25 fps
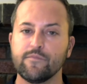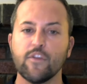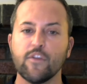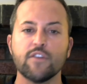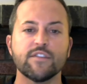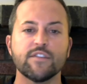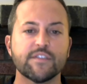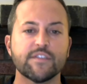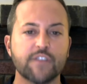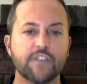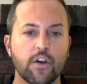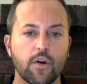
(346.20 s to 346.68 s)

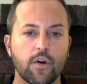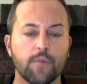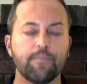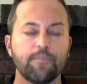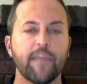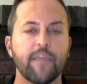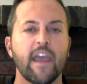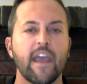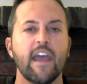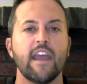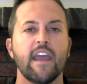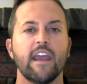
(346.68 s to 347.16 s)
So
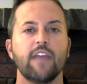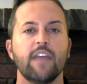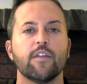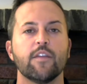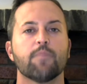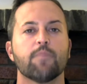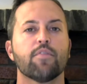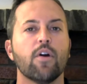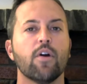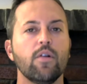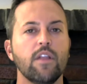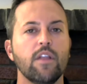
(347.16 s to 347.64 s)
in the
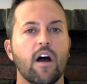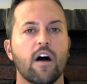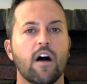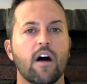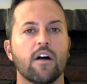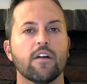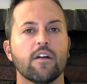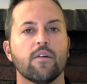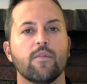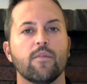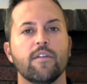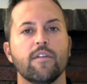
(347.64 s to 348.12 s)

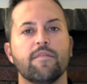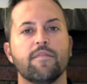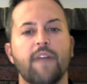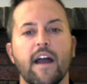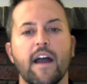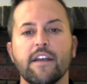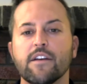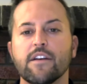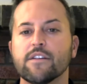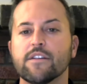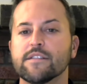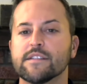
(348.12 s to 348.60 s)
prologue, we
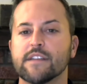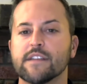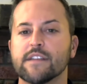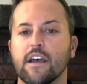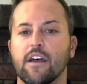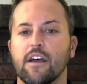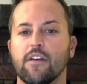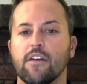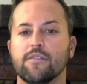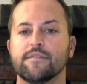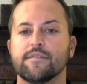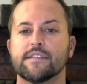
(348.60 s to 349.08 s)
find
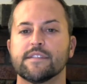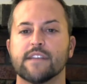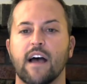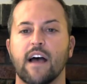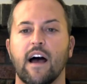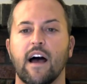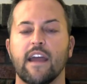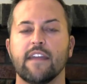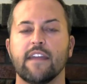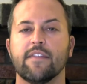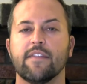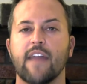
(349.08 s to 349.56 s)
ourselves
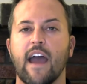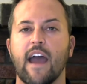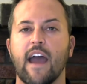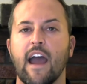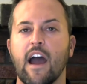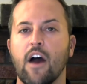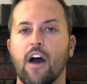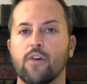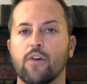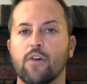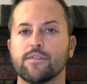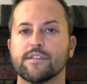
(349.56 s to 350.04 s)
in the
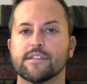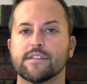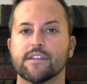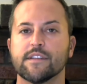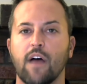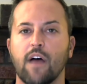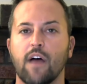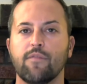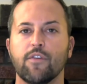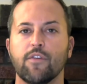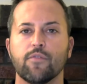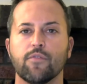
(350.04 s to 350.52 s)
house
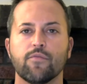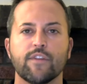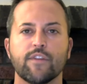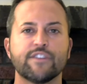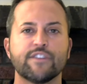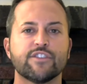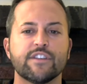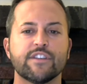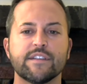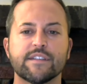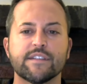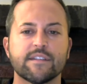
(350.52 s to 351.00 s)
of the
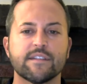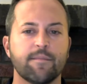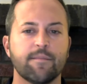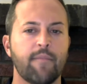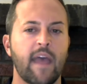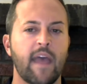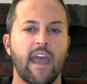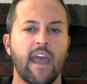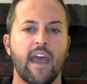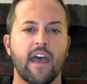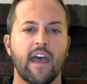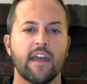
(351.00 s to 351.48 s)
richest
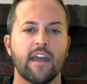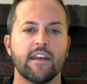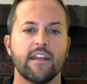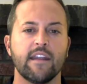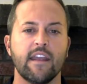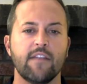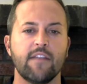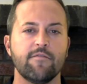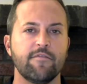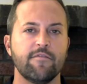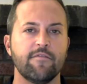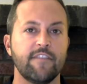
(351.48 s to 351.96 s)
man
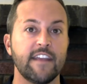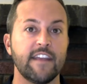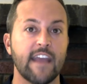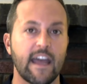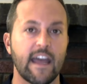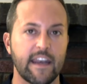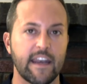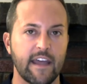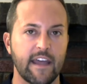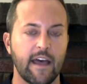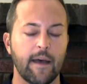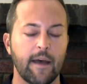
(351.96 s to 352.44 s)
in
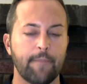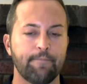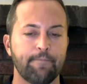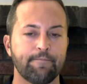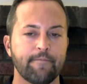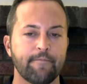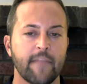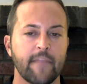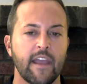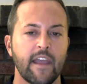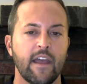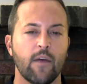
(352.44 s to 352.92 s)
Vienna.
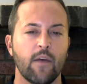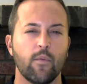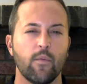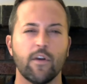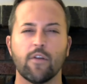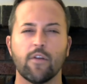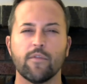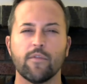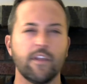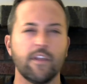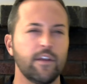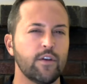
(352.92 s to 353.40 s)
We
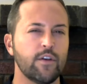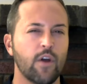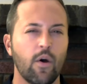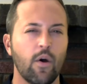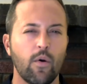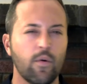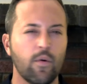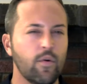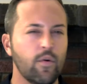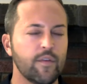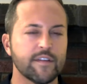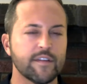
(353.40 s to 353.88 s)
don't really
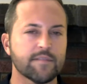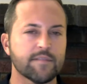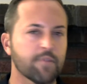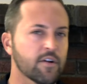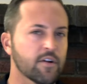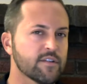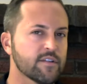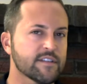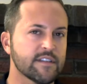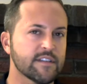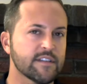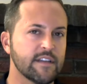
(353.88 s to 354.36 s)
know who this
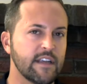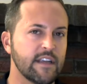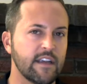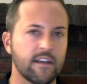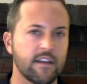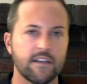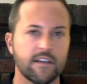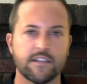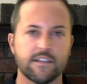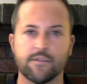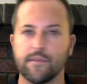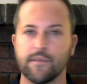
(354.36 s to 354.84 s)
person
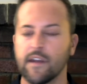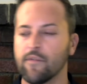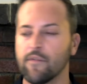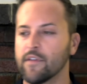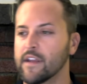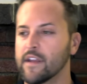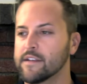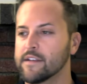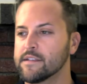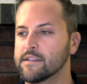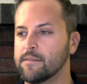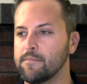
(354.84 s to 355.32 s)
is. We never
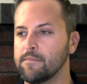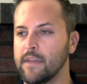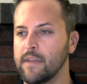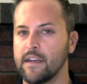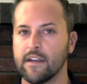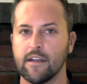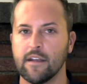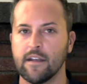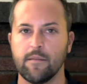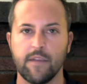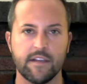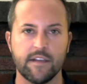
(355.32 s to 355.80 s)
get to
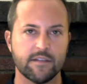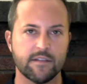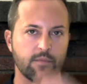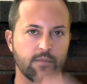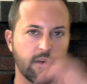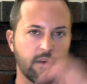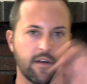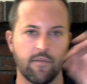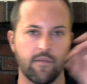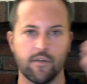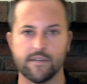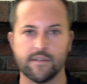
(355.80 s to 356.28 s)
meet him. He's
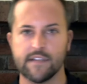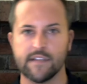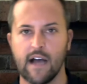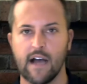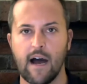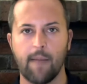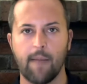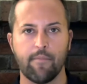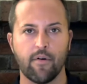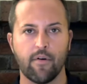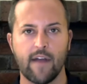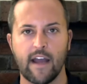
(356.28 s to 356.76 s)
one of those
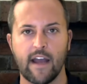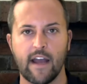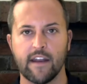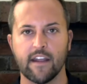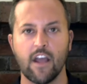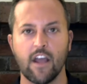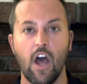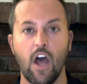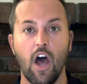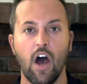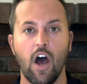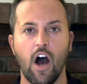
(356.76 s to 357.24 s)

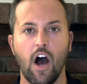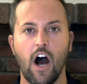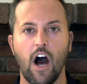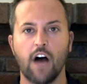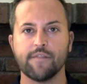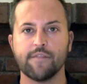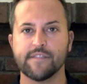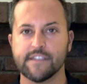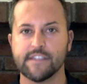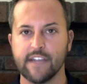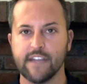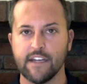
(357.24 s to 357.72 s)
operatic
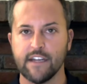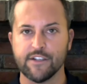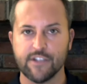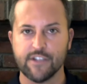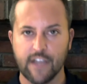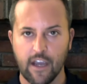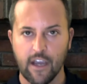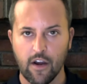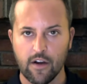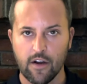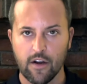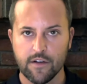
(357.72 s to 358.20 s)

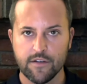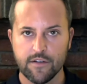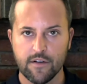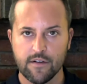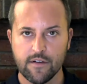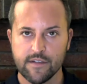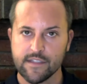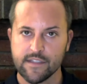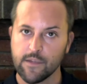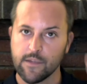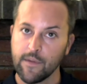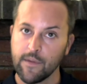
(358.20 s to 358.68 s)
offstage
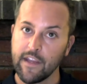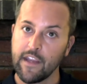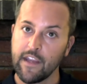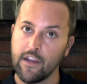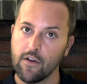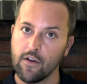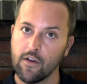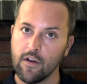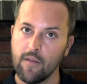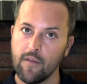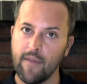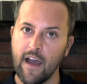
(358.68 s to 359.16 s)
characters that we
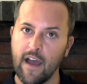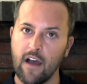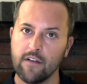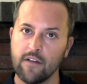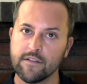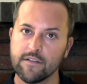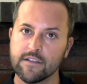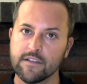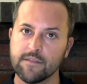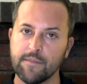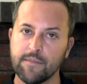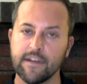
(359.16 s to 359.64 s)
hear
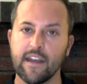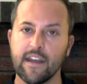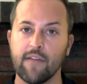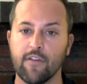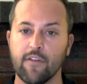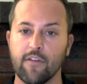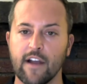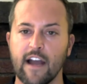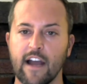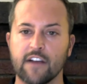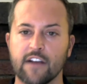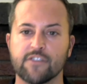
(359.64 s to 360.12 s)
about, but
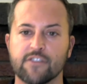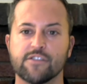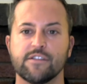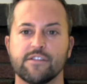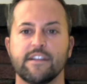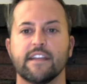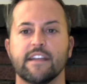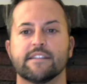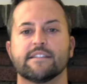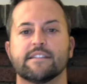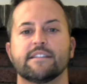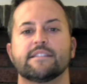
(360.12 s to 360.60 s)
never actually
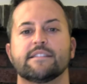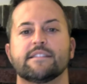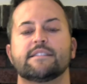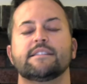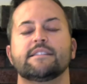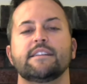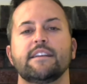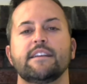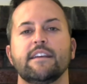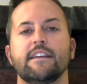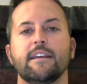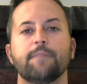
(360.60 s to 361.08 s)
get to
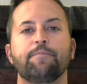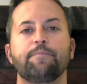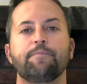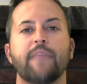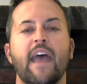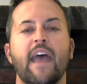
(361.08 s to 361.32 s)
see.